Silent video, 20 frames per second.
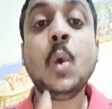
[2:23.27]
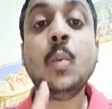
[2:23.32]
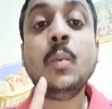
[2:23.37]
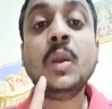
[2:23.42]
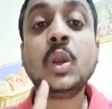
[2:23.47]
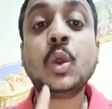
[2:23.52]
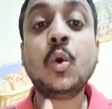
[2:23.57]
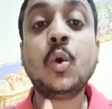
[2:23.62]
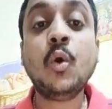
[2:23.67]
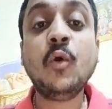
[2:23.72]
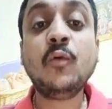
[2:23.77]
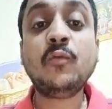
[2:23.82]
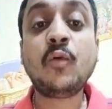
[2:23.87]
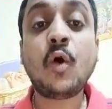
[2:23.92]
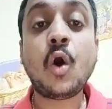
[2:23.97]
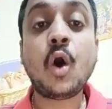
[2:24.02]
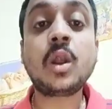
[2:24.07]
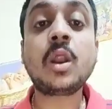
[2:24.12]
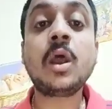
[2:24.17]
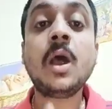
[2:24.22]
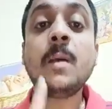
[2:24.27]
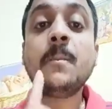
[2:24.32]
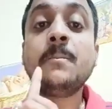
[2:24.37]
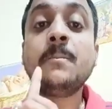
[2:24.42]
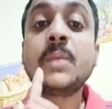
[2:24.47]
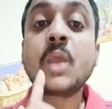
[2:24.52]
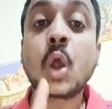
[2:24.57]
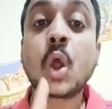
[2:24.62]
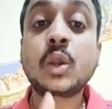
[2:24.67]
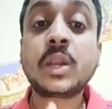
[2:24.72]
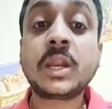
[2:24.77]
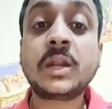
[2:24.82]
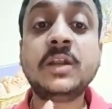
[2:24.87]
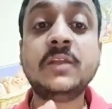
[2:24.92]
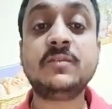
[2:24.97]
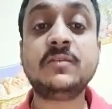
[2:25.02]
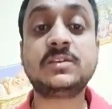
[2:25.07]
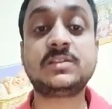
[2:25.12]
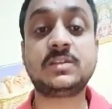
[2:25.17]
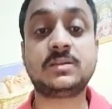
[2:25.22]
will go for meiotic
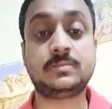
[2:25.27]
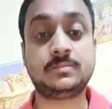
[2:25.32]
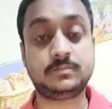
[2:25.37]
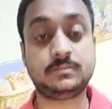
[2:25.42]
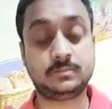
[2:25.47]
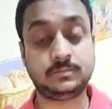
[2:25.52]
division.